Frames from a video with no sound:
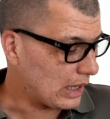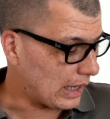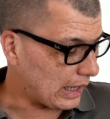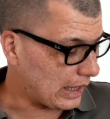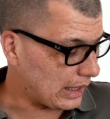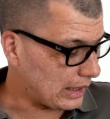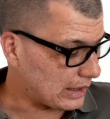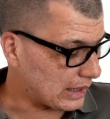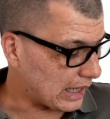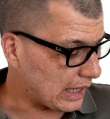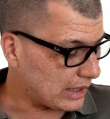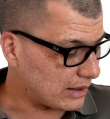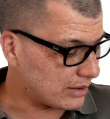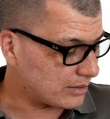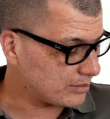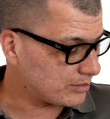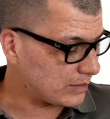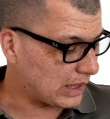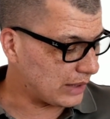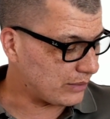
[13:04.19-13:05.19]

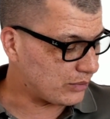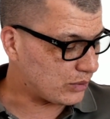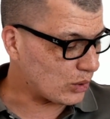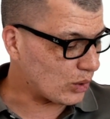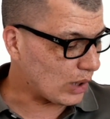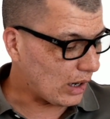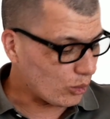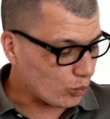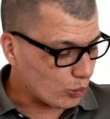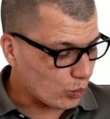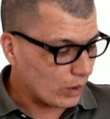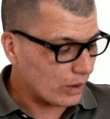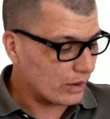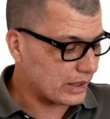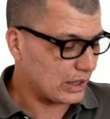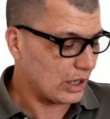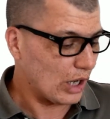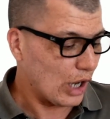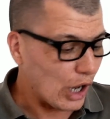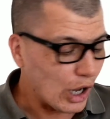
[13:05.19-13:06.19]
And if you want
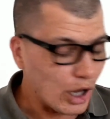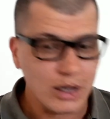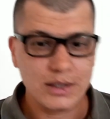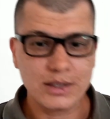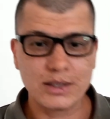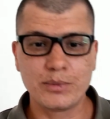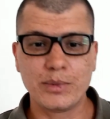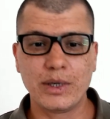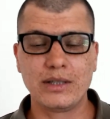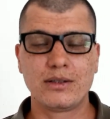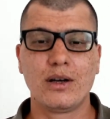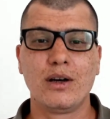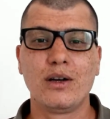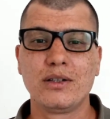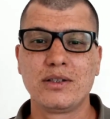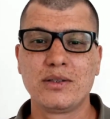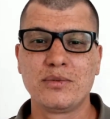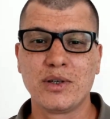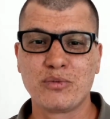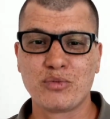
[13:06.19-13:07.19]
the
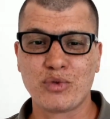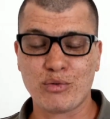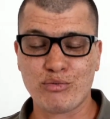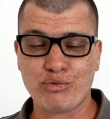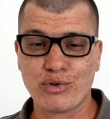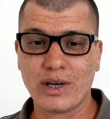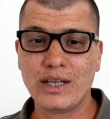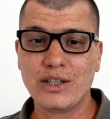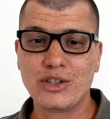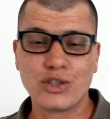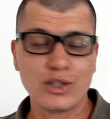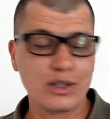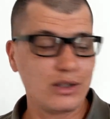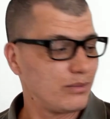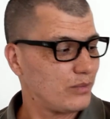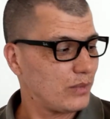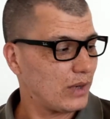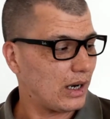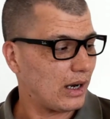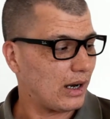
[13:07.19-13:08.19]
ultimate
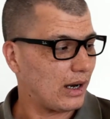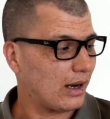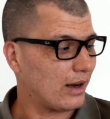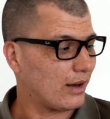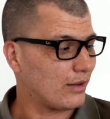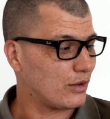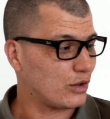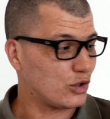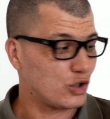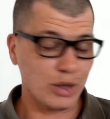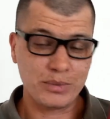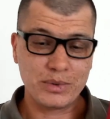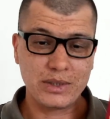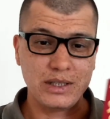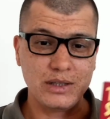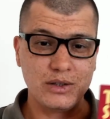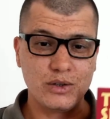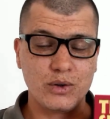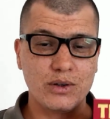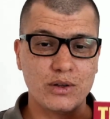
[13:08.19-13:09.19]
preparation, the Job
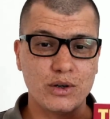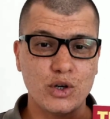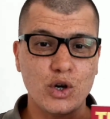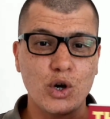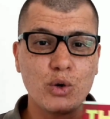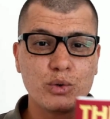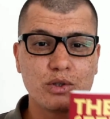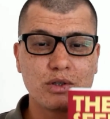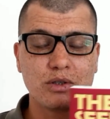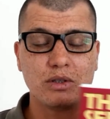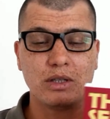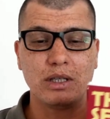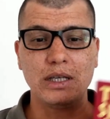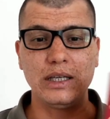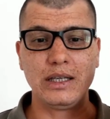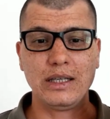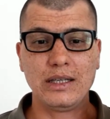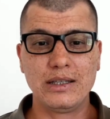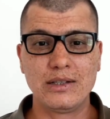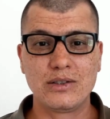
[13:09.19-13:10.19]
Seeker and the Coach
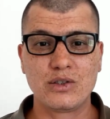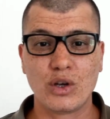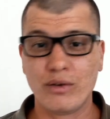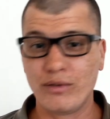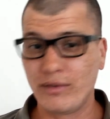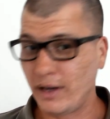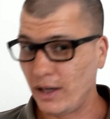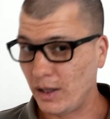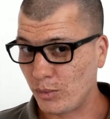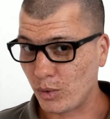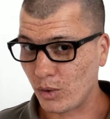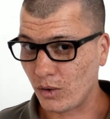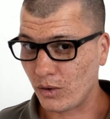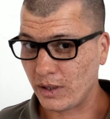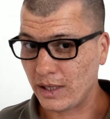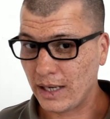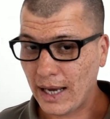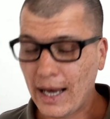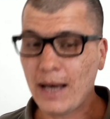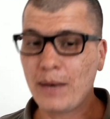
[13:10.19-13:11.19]
is available
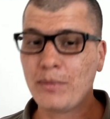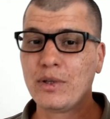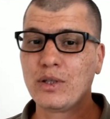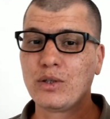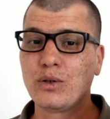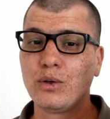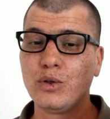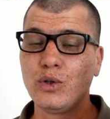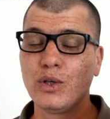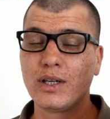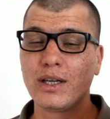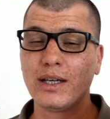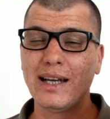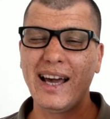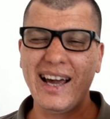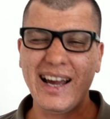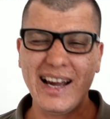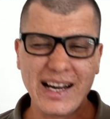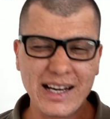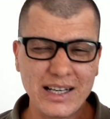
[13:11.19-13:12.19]
on Amazon. You can
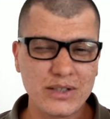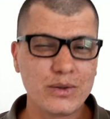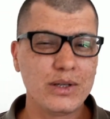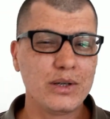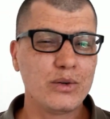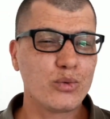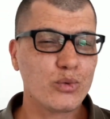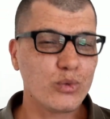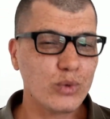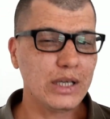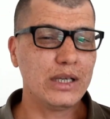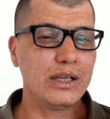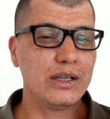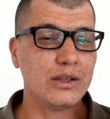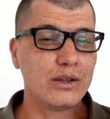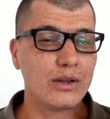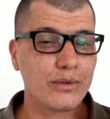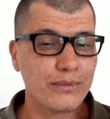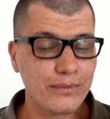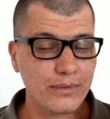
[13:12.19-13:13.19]
actually
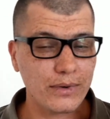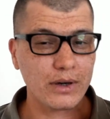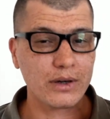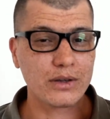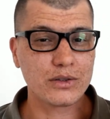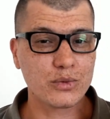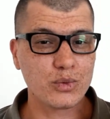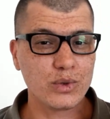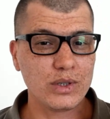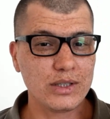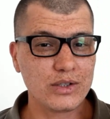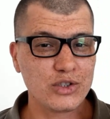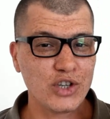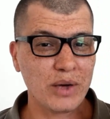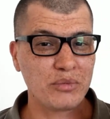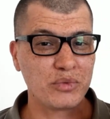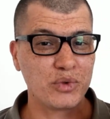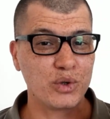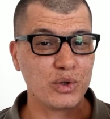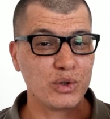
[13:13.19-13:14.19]
read the first 3
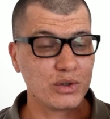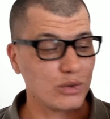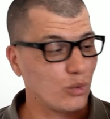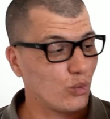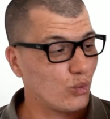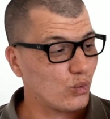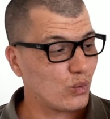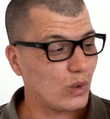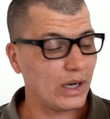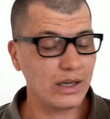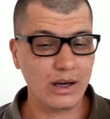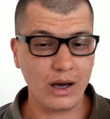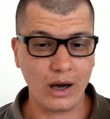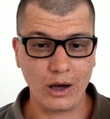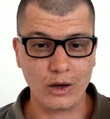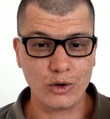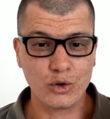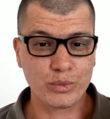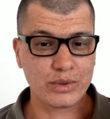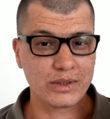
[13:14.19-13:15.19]
chapters
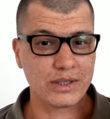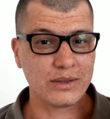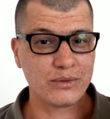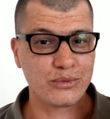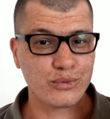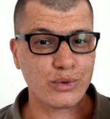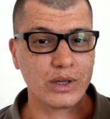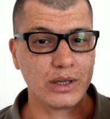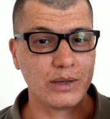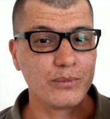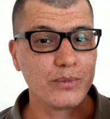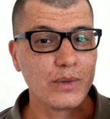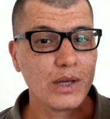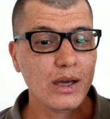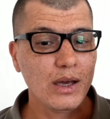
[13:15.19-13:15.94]
100% free.